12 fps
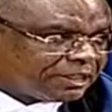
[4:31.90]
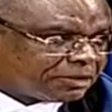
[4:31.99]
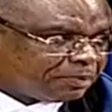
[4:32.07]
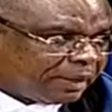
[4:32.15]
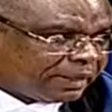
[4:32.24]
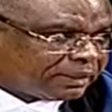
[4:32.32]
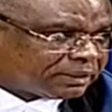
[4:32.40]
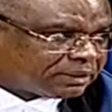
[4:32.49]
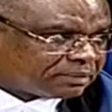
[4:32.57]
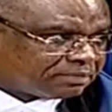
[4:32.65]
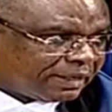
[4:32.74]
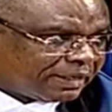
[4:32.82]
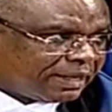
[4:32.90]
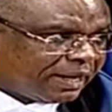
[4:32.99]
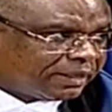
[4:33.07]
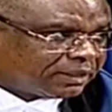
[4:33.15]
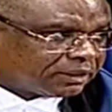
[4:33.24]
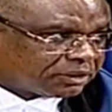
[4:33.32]
despite my
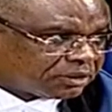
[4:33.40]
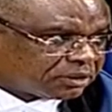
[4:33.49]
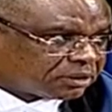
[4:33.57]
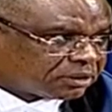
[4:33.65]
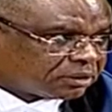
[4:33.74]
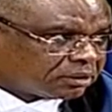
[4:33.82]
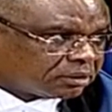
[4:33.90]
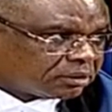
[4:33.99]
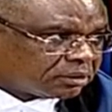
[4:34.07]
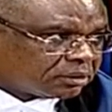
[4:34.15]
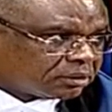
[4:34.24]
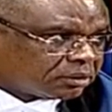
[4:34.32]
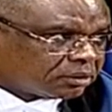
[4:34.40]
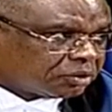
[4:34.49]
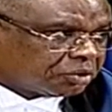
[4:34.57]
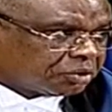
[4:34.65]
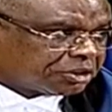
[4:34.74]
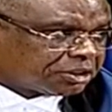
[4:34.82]
guidance,
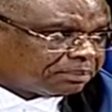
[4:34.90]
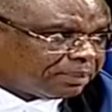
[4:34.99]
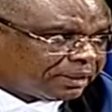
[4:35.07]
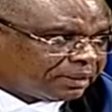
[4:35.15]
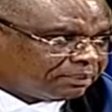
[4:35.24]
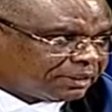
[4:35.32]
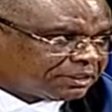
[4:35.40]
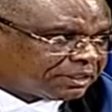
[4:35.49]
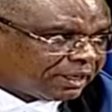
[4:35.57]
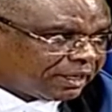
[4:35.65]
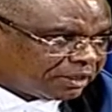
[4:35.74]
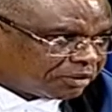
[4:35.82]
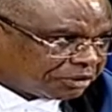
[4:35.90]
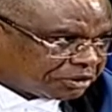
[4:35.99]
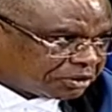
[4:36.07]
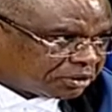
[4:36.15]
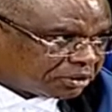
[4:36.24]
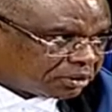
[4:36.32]
to use parliamentary
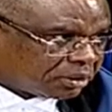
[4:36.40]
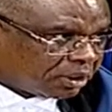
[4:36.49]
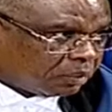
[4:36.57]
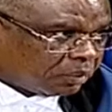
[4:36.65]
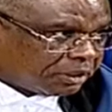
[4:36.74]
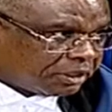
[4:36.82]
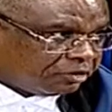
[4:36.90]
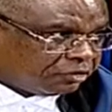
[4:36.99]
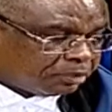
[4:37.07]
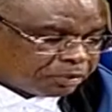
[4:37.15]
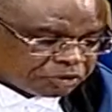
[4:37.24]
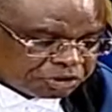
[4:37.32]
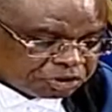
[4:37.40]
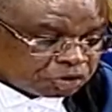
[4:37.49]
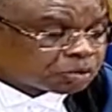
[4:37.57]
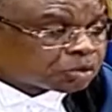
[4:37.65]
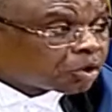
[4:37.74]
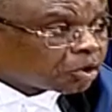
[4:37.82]
language. I will therefore
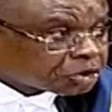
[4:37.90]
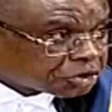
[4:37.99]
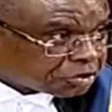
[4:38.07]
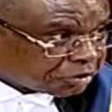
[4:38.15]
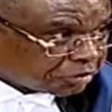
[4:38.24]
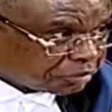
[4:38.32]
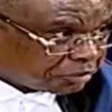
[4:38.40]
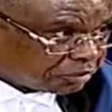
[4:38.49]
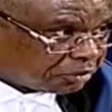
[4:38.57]
proceed to caution you.